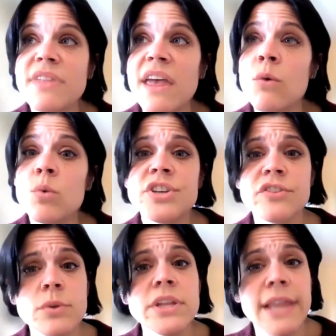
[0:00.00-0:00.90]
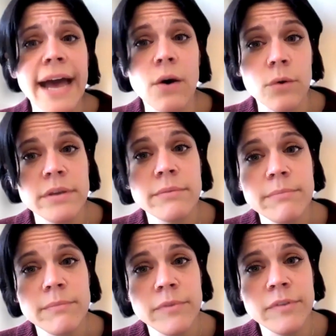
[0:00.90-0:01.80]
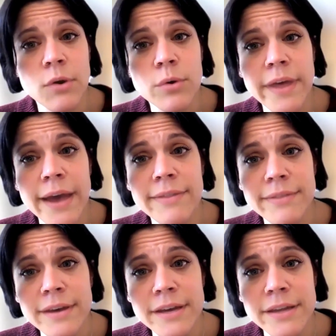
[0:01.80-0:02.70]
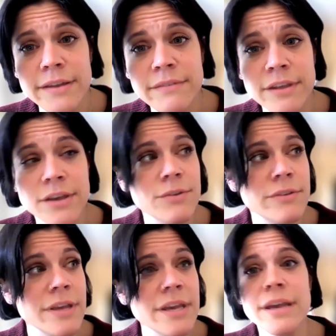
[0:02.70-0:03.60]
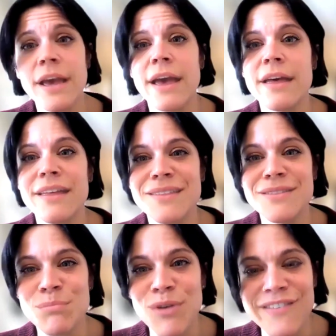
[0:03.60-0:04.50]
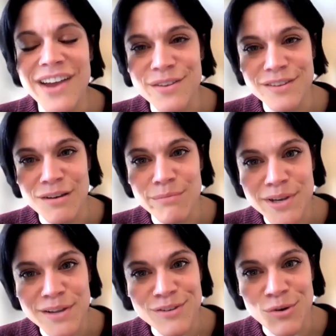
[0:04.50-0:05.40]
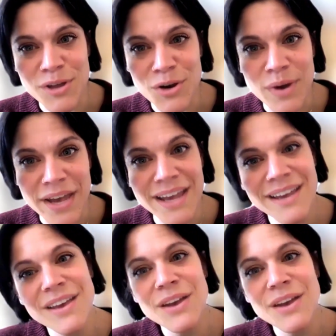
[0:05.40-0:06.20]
And we're just really loud so that the DOD and the private housing companies don't get away